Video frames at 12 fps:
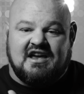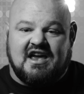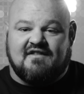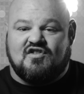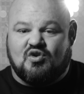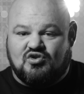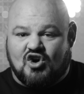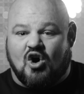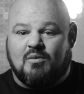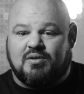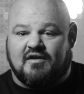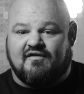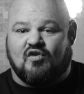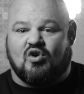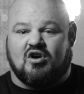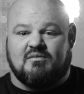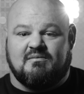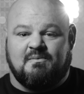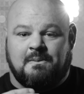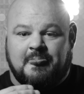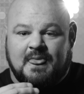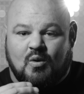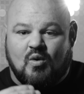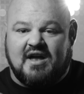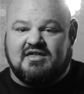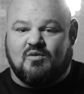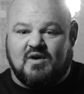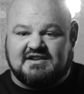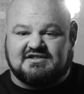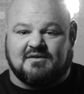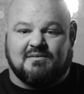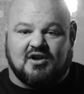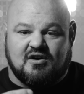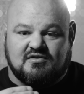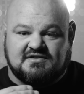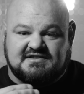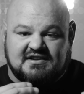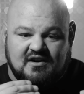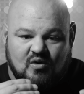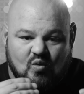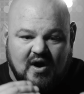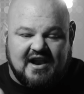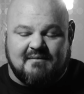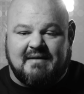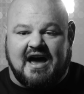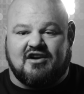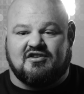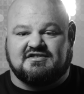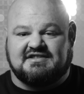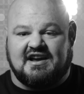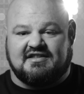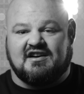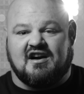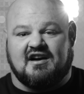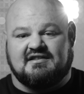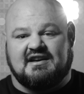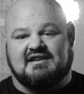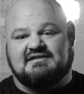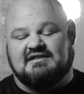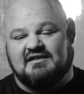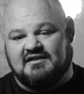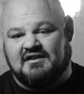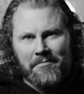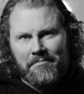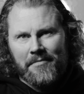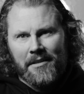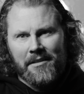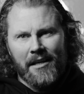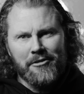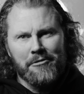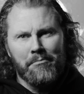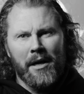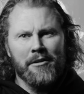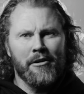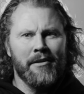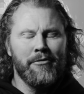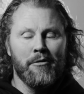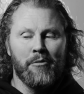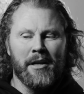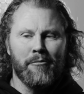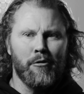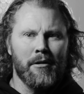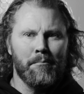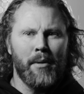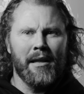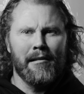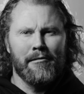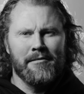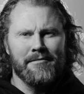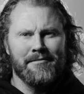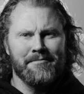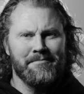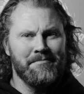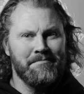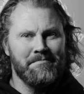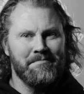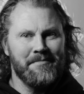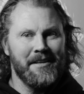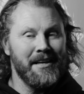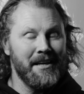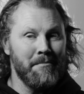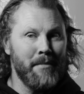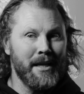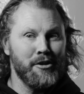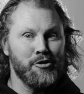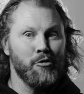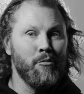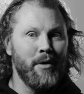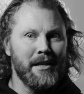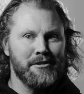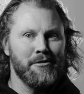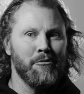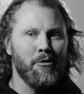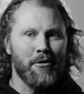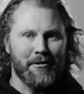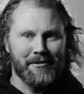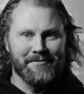if you don't perform when the whistle blows, when it matters at the contest. Doesn't matter if you win one battle, it matters who wins the war.